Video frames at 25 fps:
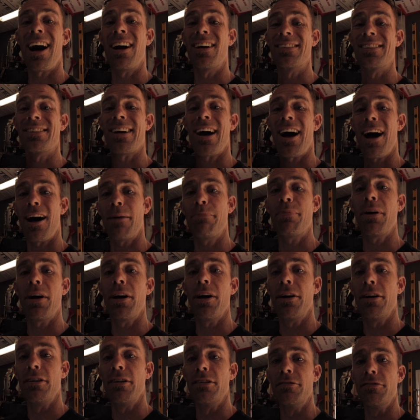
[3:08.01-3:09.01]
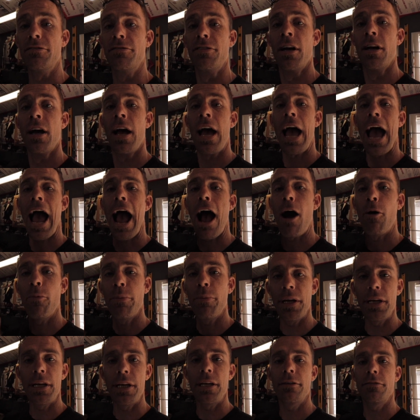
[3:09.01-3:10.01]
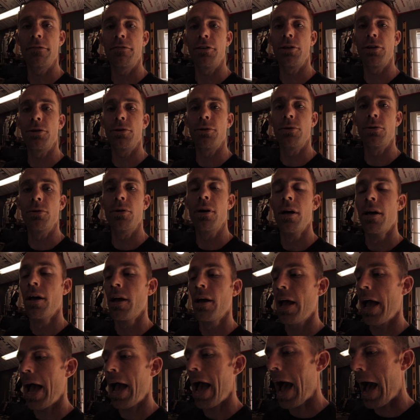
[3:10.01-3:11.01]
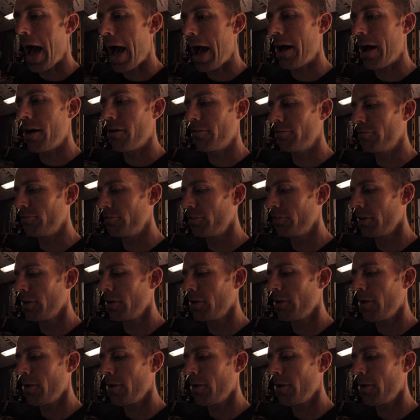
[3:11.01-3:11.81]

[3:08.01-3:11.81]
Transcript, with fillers: On top of how many of you have